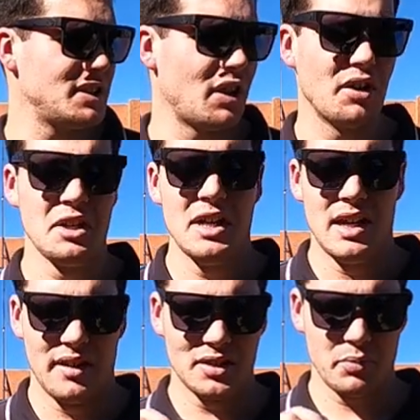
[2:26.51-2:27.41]
So
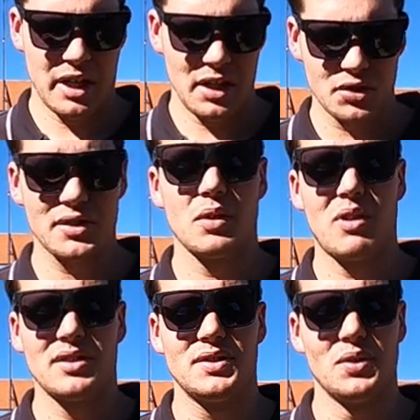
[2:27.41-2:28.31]
this will be an
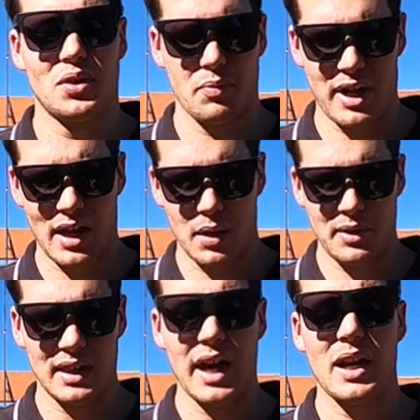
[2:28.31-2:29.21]
interesting one to talk about a
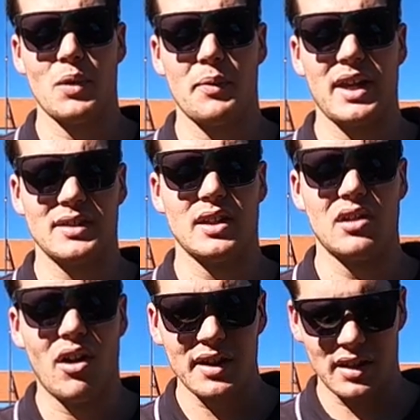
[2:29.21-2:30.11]
bit later when we get to
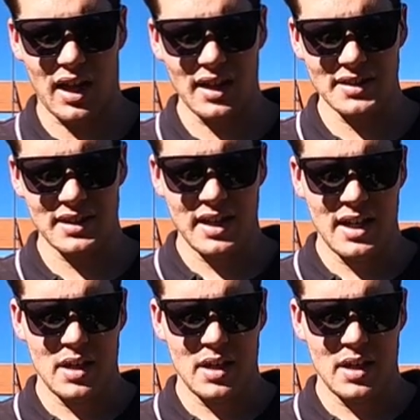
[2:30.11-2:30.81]
line class,